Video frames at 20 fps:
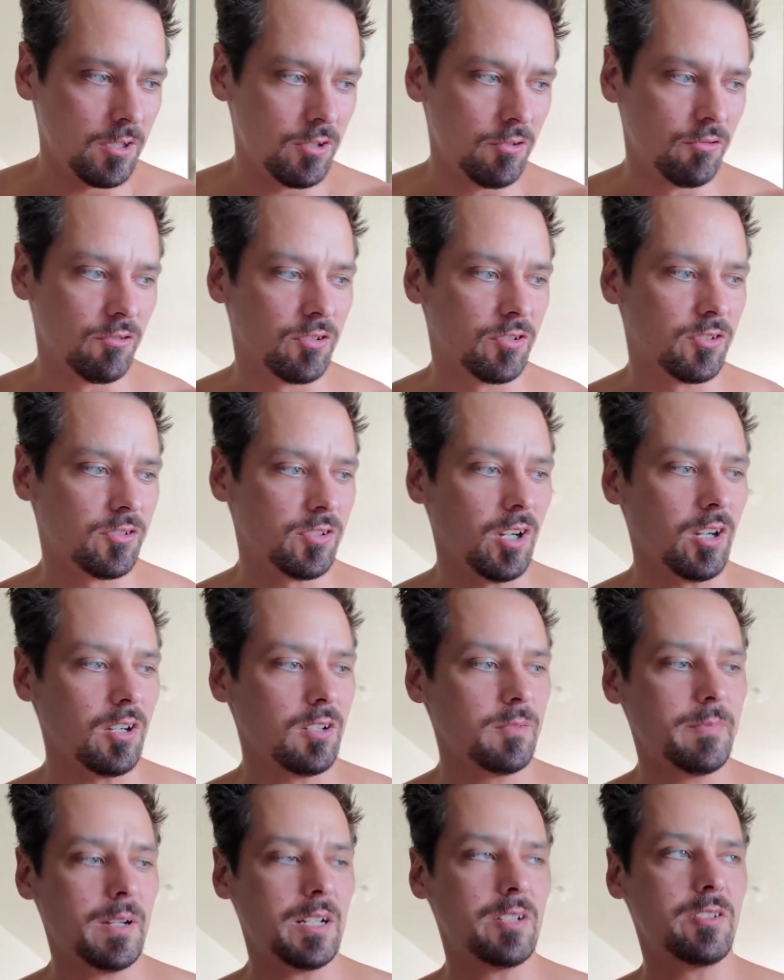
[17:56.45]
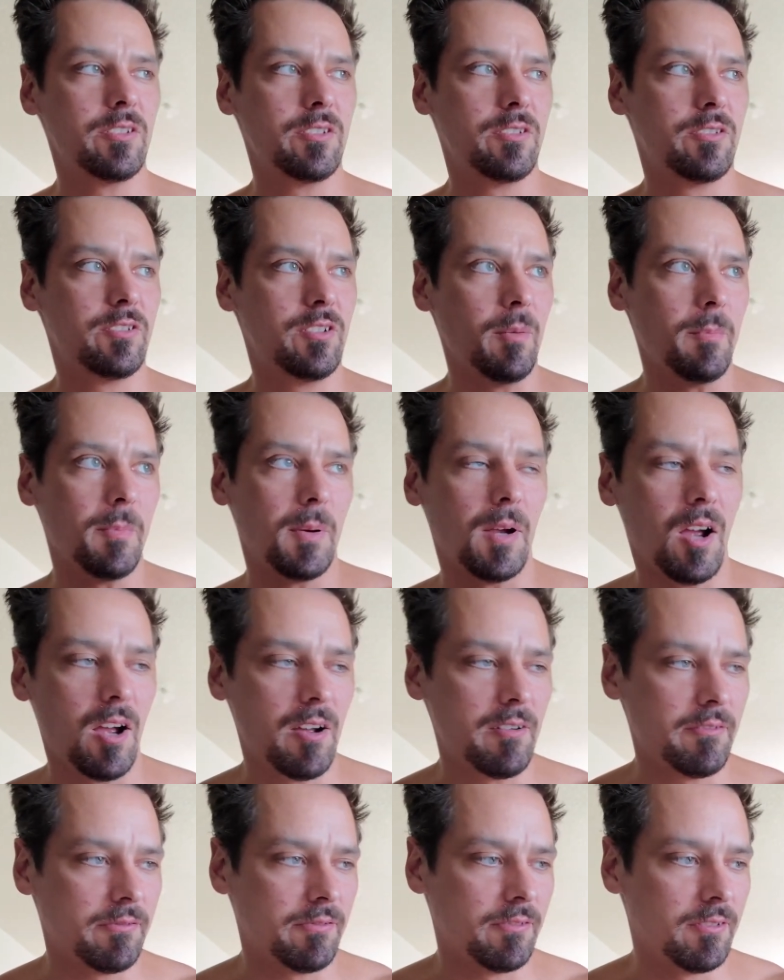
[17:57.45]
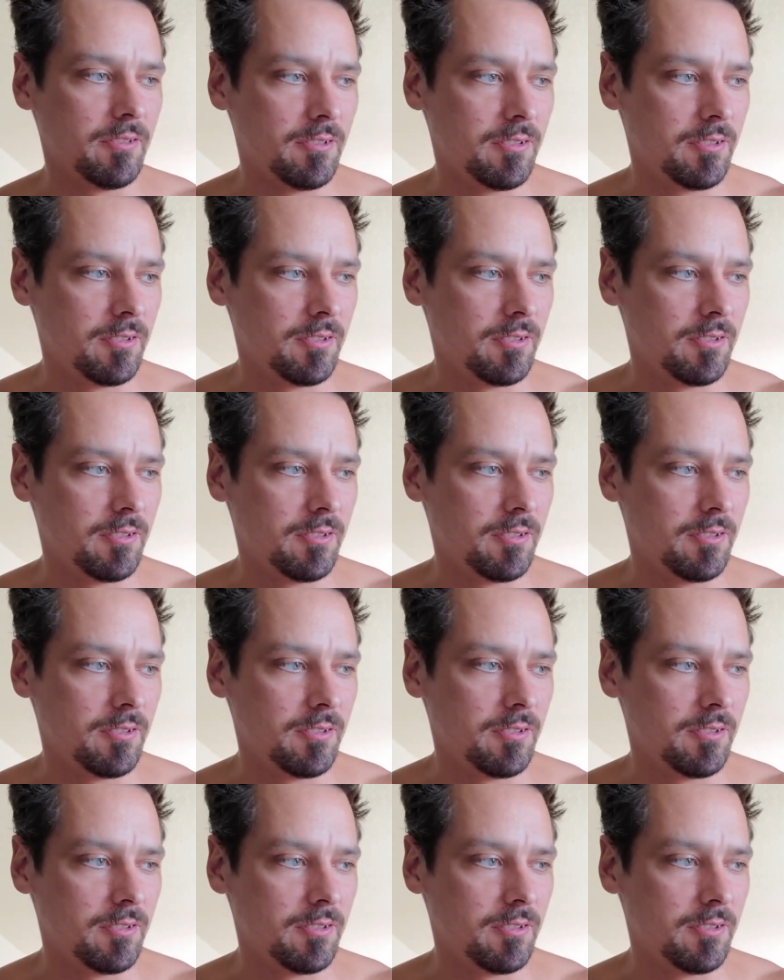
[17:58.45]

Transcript: You start by just jumping off